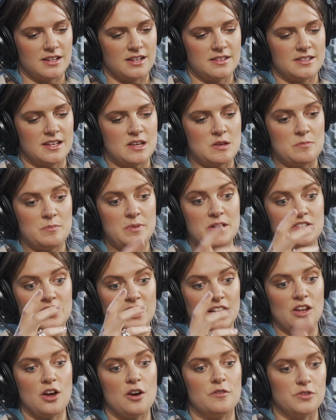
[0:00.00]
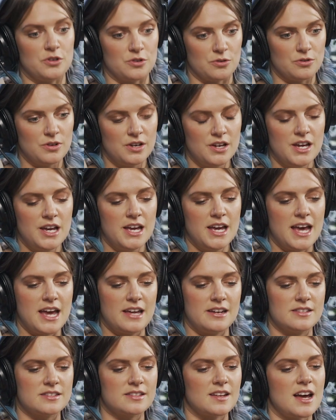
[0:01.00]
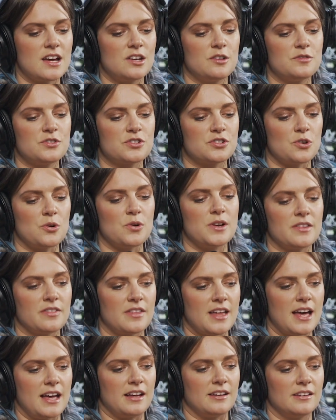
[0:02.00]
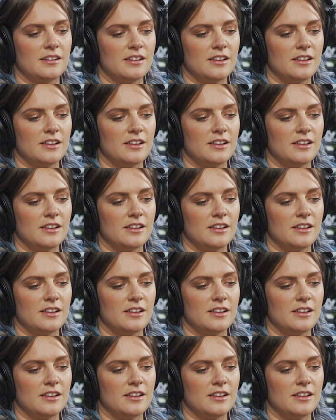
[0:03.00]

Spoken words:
I say, bitch, I love you. And it's kind of showing that,